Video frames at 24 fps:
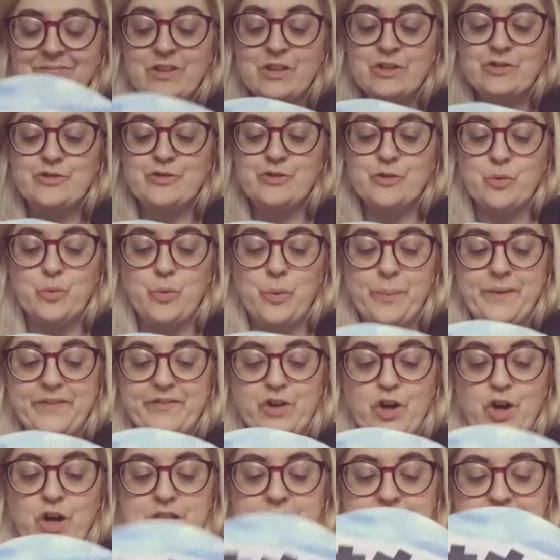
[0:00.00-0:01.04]
So what we've
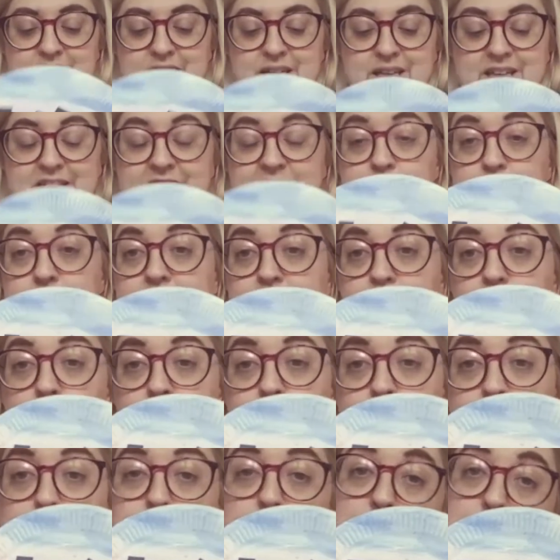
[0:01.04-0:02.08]
got is we've got
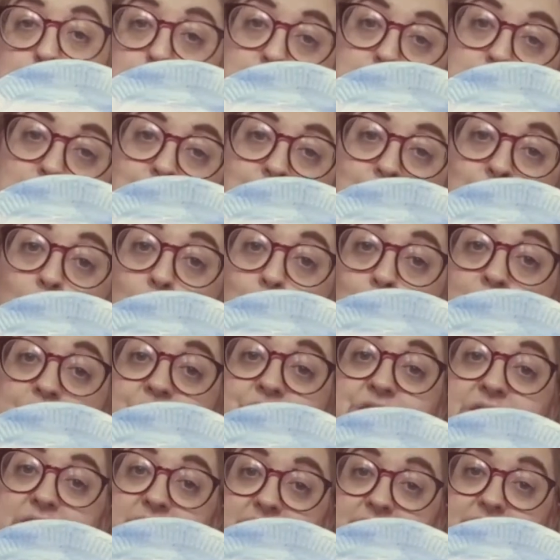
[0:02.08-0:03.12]
our tomb where
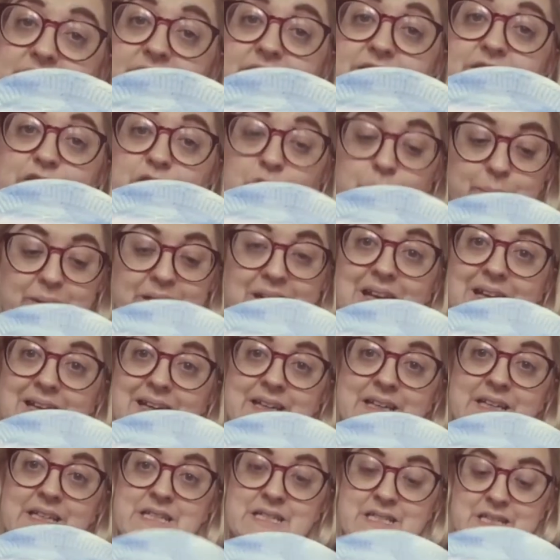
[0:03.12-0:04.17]
Jesus has now been
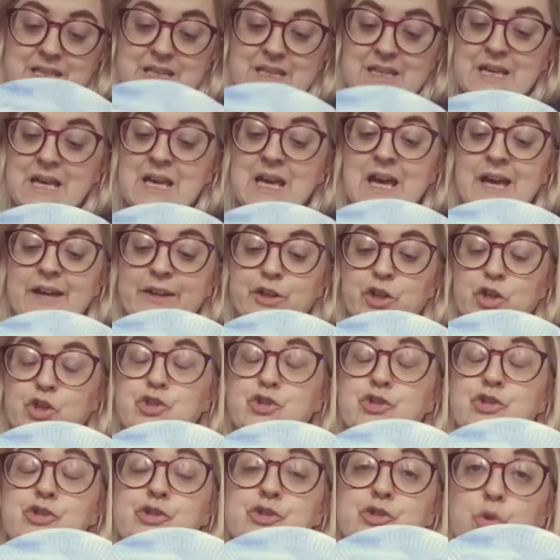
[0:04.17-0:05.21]
laid, and our
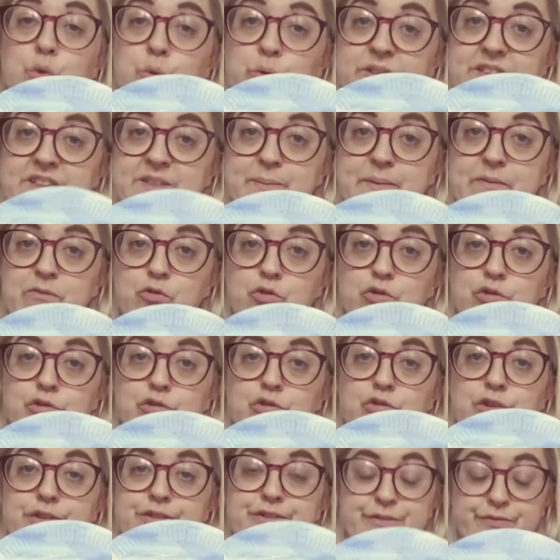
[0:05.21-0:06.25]
stone has been rolled
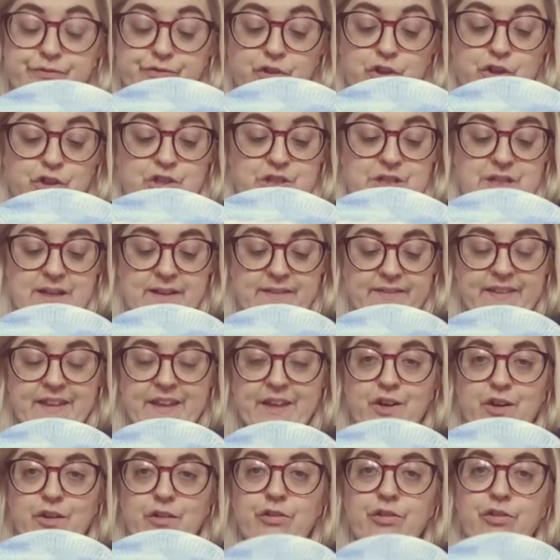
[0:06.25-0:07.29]
across the front, and
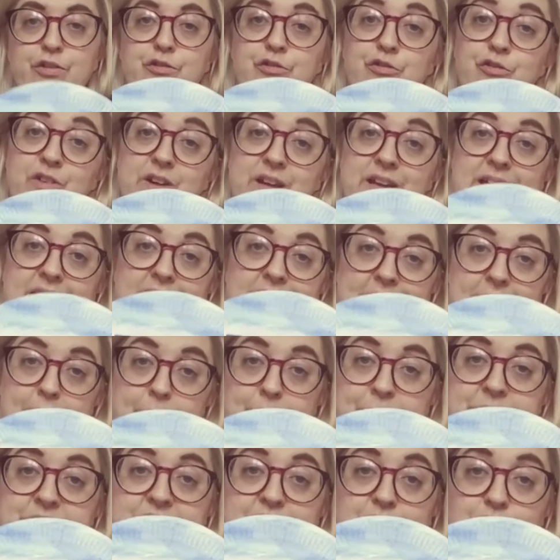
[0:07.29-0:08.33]
then our three
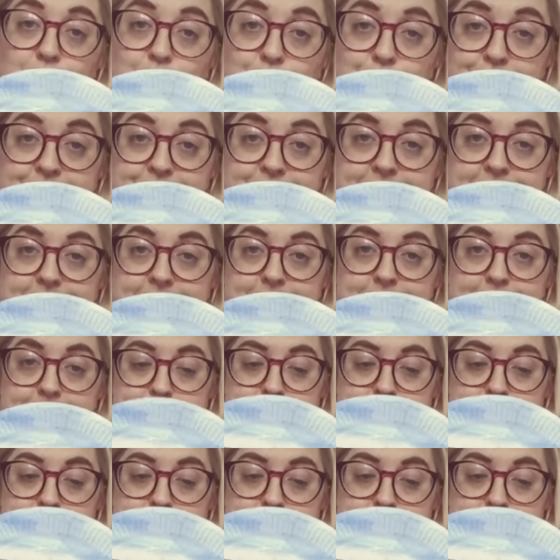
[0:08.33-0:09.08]
empty crosses.